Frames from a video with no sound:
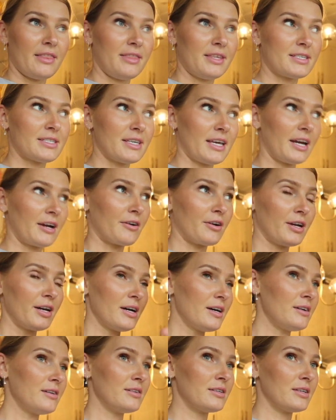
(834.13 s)
This
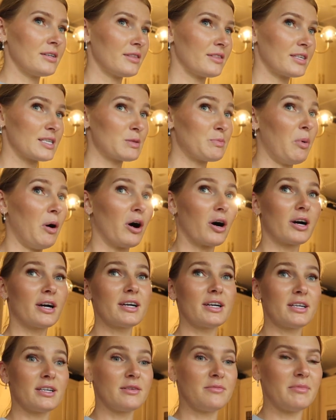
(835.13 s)
area, this
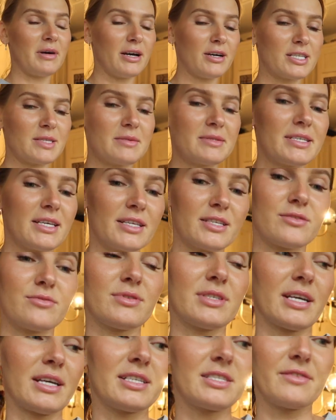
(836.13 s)
park, my husband said this
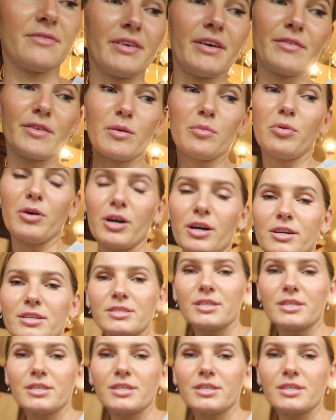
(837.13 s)
was like his favorite park.